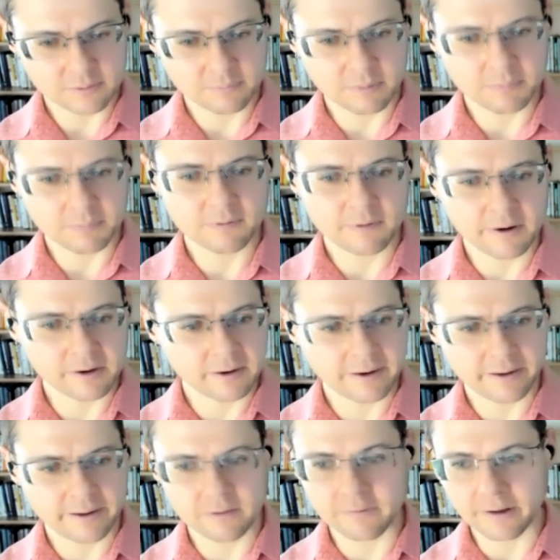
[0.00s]
people find
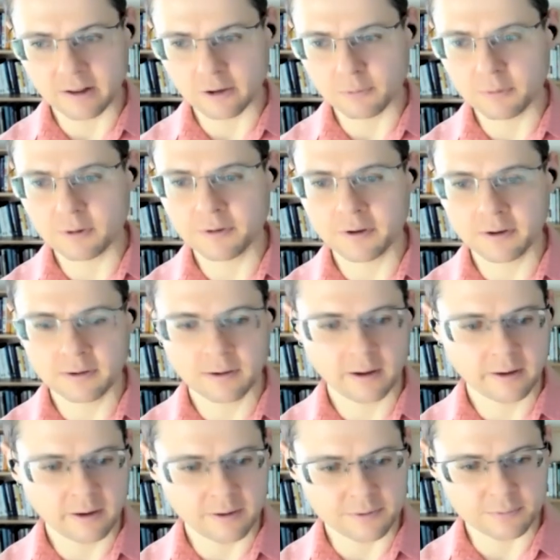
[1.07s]
highly valuable than
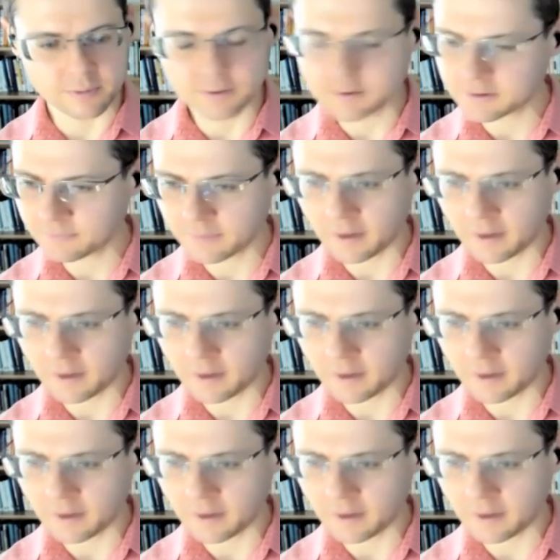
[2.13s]
any other ones.